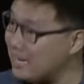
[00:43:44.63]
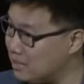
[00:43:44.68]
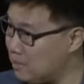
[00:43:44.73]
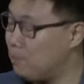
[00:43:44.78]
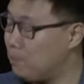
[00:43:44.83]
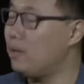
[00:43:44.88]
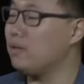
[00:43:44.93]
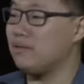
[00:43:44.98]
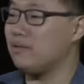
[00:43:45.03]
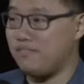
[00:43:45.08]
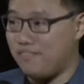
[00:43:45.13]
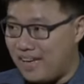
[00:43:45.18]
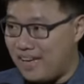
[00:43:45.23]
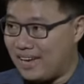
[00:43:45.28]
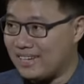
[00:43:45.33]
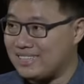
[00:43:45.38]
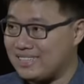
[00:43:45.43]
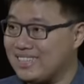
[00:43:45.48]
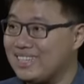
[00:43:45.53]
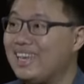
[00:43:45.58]
upon the
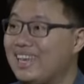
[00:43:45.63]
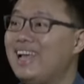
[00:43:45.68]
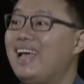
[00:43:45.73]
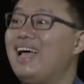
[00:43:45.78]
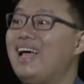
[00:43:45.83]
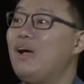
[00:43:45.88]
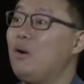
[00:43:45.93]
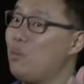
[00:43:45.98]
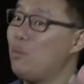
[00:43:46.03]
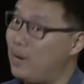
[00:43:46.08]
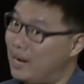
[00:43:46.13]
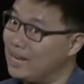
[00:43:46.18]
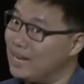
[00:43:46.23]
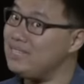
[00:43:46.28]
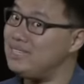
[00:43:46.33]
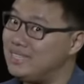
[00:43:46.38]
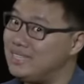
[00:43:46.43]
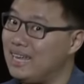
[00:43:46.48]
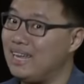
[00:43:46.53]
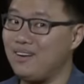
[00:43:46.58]
fact, when I
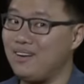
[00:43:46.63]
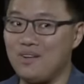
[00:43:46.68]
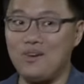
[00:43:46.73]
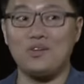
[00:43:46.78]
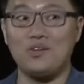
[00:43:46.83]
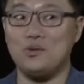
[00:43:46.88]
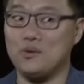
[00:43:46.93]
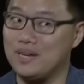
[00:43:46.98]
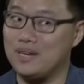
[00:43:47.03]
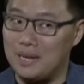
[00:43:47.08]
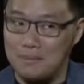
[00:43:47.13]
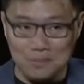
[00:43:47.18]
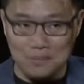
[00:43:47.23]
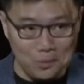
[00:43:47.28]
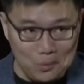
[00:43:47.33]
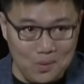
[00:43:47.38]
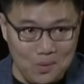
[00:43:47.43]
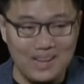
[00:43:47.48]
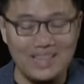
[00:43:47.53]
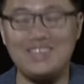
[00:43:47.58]
say, Lord, you are number
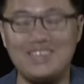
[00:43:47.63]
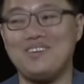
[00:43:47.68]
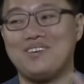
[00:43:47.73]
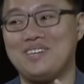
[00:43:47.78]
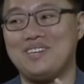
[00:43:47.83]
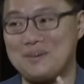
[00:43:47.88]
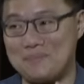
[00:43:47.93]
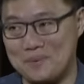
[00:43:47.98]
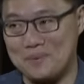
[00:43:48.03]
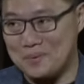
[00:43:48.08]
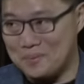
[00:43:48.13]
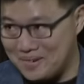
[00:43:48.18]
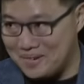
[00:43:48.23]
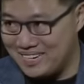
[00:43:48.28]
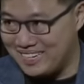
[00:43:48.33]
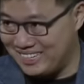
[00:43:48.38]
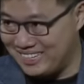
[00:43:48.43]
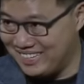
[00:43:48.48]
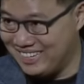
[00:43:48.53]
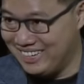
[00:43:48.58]
one, you are number
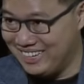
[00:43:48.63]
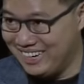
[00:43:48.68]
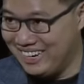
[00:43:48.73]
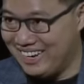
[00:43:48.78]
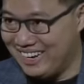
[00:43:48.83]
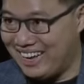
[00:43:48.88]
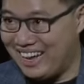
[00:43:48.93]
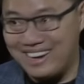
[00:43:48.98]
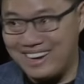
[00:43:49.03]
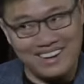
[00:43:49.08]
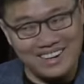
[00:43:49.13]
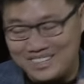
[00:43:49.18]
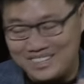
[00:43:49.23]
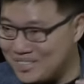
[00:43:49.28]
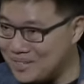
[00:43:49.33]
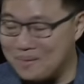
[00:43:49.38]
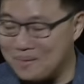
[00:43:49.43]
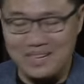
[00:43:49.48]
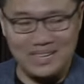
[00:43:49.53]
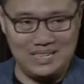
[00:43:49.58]
one. I got to
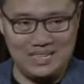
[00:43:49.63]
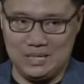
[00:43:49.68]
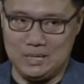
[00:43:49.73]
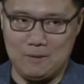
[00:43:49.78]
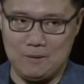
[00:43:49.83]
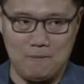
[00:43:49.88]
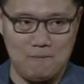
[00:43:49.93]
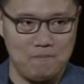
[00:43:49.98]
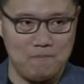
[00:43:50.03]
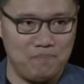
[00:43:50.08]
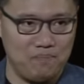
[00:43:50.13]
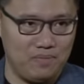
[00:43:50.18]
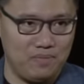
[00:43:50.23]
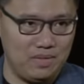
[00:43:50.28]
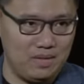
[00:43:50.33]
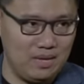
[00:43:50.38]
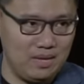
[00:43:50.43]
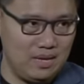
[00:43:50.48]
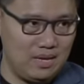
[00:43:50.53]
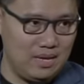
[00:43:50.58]
do it.
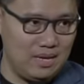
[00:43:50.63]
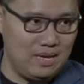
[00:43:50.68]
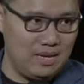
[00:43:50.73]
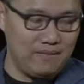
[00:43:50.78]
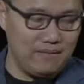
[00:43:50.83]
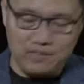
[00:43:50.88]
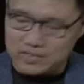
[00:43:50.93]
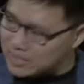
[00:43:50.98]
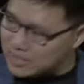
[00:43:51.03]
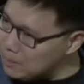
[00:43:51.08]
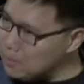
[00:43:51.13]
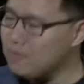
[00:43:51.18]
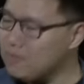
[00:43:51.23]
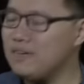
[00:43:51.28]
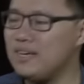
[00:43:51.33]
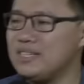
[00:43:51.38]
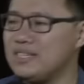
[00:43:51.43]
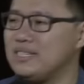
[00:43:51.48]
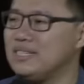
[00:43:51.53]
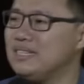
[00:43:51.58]
And for some of
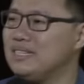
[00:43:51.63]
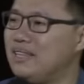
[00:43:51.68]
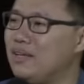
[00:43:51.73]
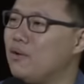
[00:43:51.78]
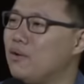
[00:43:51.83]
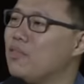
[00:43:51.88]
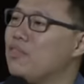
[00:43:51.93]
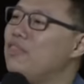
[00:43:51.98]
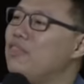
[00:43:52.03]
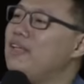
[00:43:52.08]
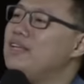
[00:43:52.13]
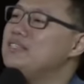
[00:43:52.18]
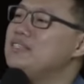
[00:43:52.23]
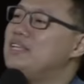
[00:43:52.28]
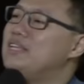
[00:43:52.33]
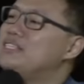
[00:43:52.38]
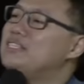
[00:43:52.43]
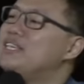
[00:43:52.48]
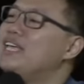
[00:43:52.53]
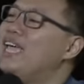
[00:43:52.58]
us, there are things
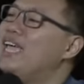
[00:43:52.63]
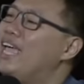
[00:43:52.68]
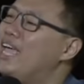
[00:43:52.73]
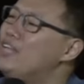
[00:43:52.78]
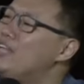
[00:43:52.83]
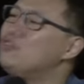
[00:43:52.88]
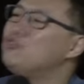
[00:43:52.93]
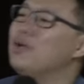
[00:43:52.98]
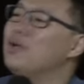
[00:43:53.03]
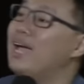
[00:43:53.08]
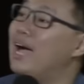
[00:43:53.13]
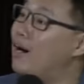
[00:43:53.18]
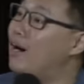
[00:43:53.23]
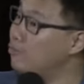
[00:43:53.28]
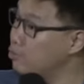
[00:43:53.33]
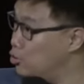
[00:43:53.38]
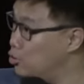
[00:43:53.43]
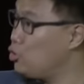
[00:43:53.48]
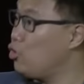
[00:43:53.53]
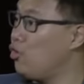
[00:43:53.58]
that is hindering
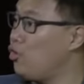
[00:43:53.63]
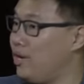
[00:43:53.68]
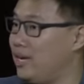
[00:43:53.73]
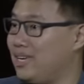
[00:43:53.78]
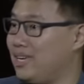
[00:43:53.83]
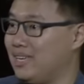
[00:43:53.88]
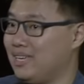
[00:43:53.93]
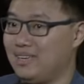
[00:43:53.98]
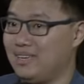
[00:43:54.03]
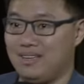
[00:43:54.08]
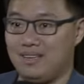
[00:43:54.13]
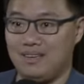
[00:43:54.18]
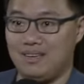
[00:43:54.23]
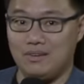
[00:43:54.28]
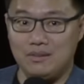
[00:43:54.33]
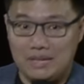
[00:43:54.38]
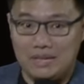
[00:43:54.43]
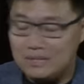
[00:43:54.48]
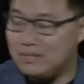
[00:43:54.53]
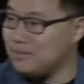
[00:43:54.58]
our joy.
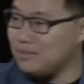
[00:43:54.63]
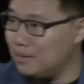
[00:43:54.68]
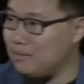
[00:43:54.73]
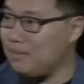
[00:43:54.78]
You need to know